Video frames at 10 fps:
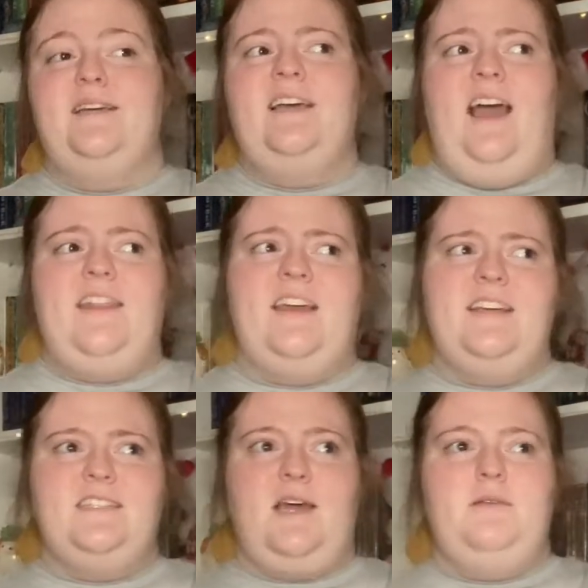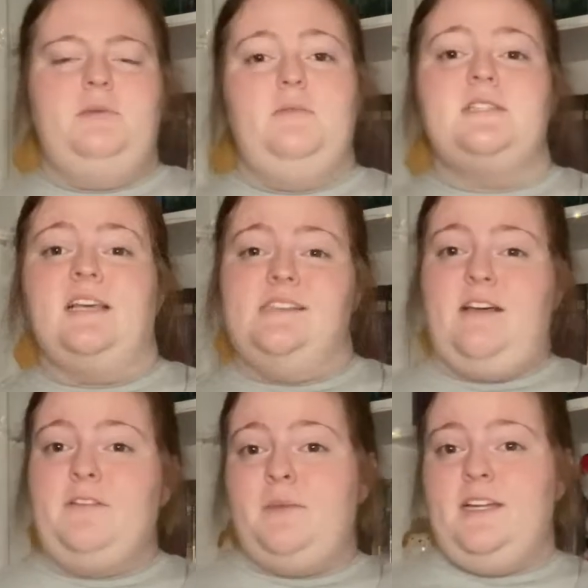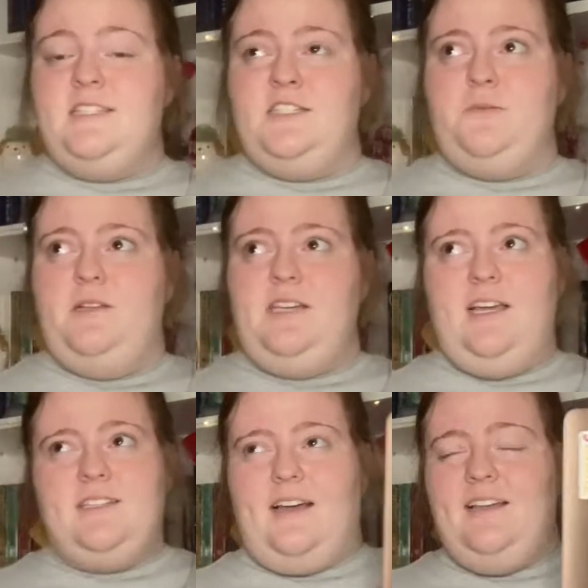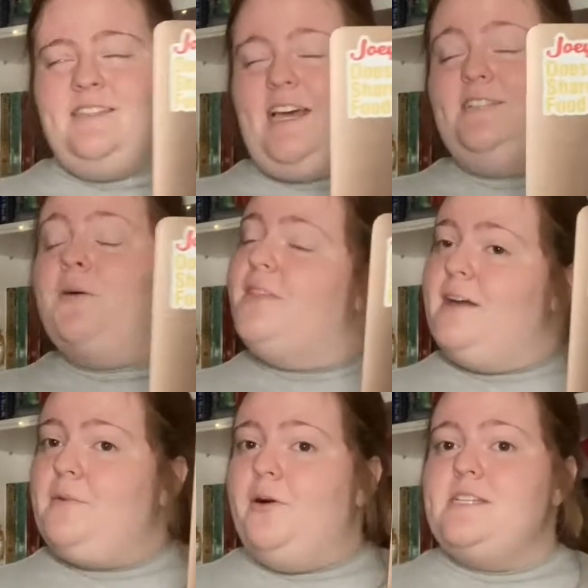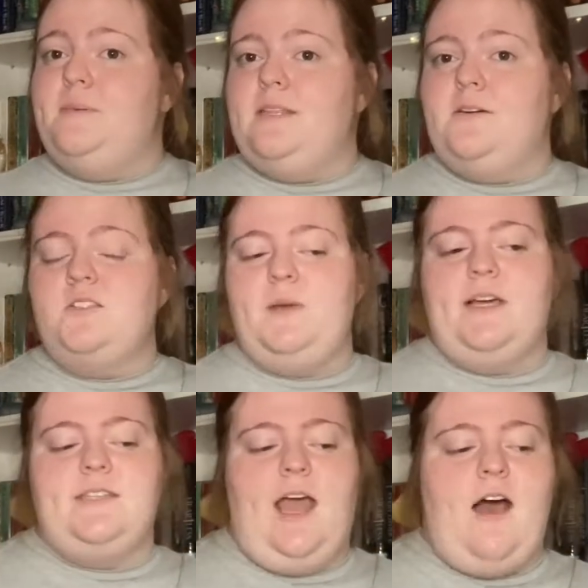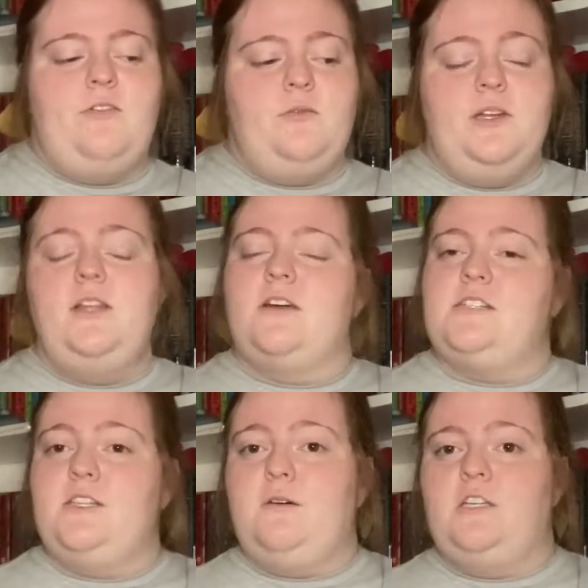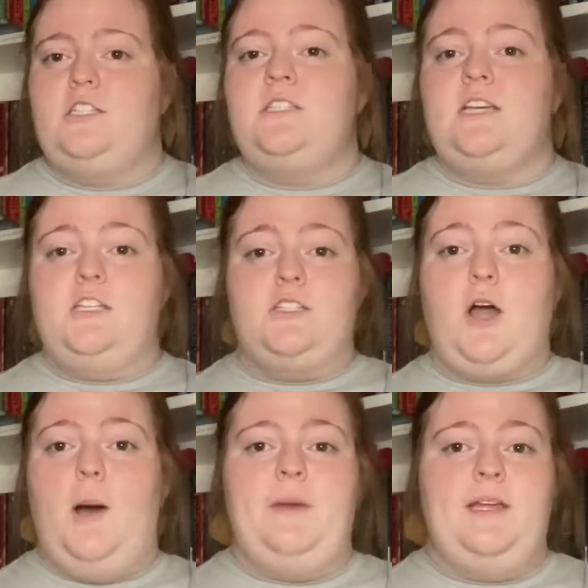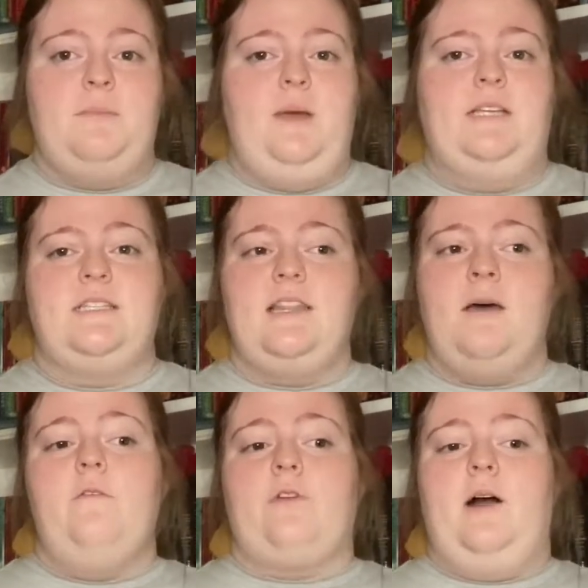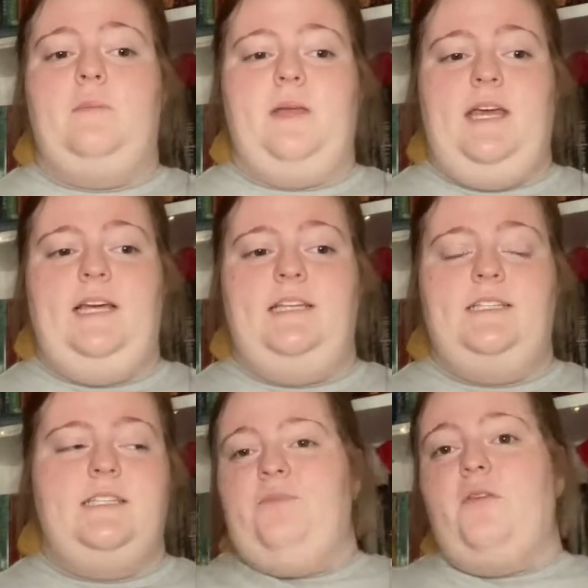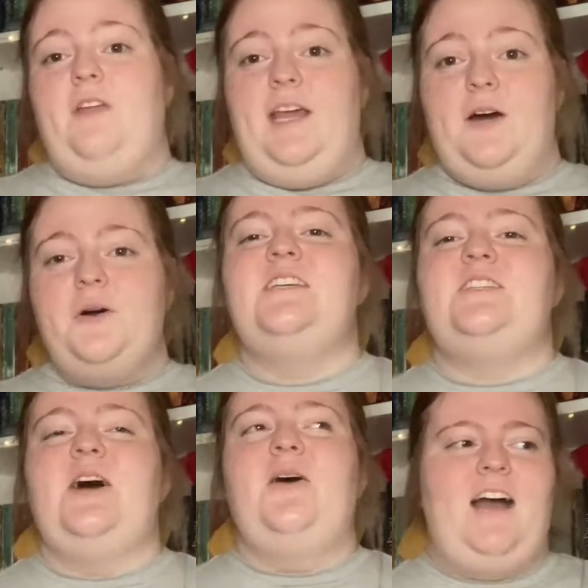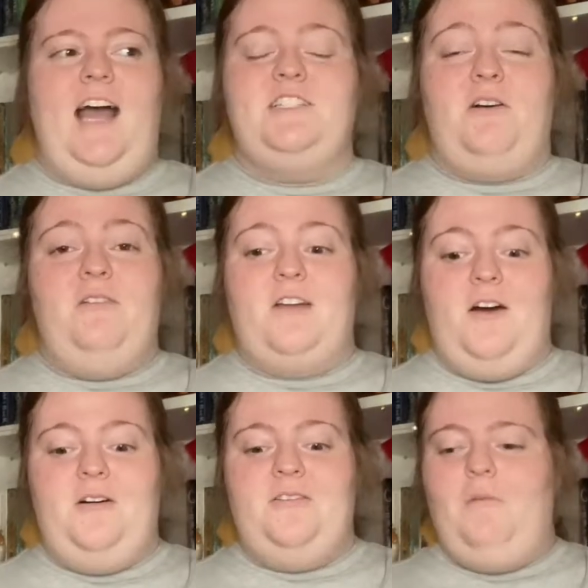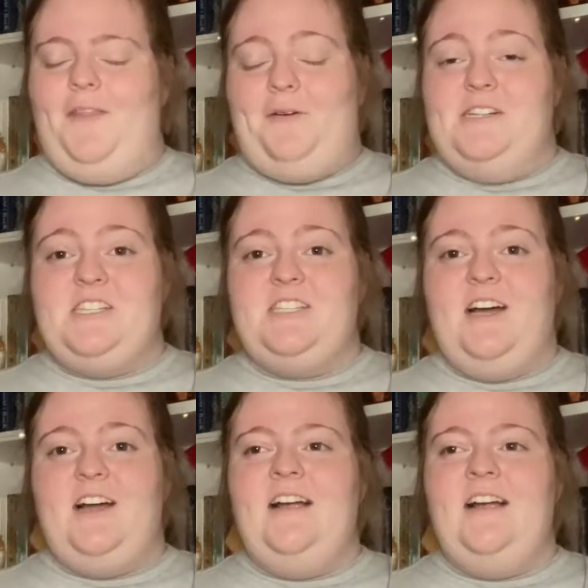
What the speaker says: I think his time to beat was like 7 minutes and 28 seconds. I don't think I'm going to beat those because I haven't really looked at the questions. I just copied and pasted them from his video, so I don't know what the questions are,